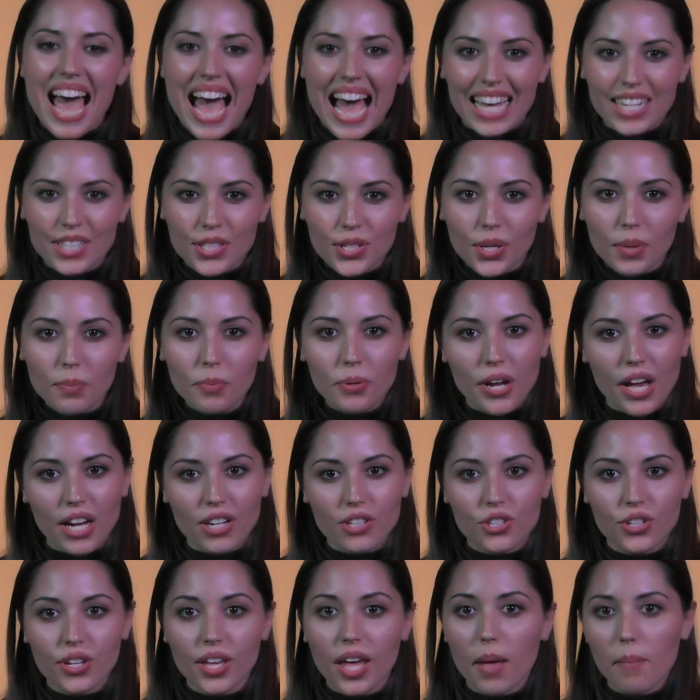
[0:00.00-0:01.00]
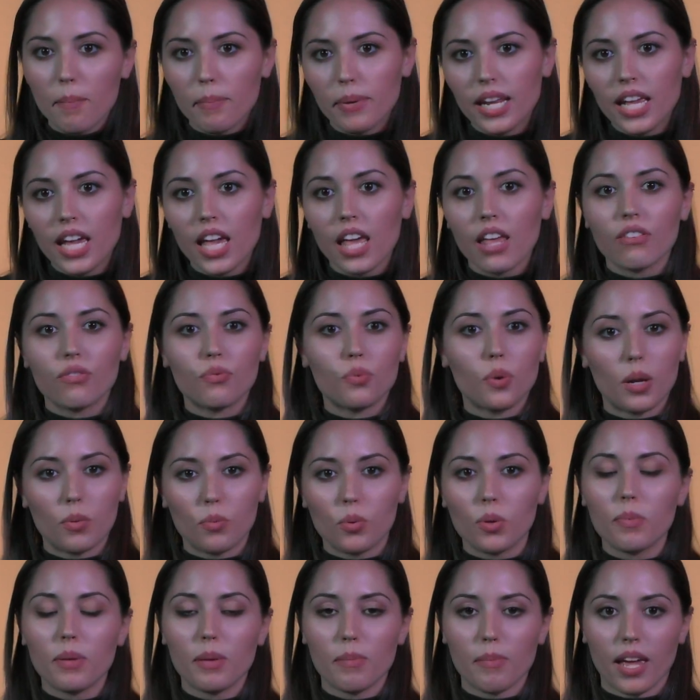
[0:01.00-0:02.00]
Ask your production company if one
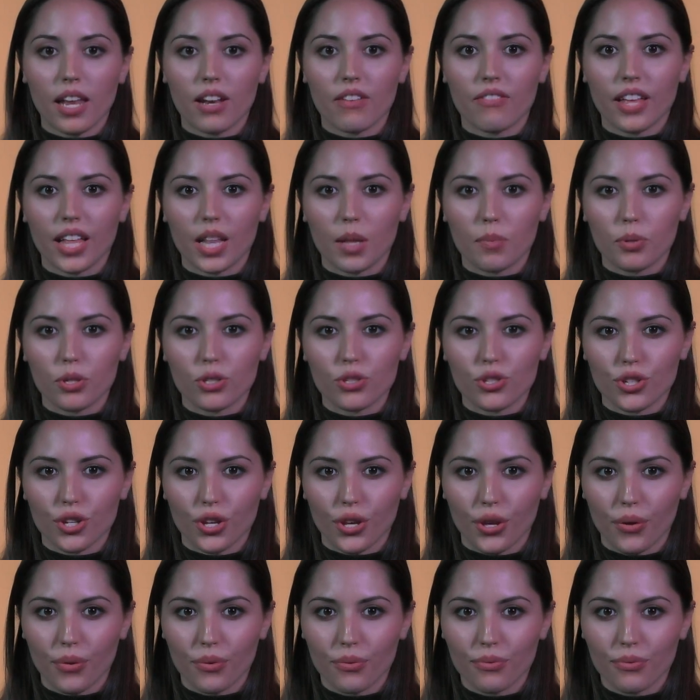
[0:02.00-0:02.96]
will be made available to you.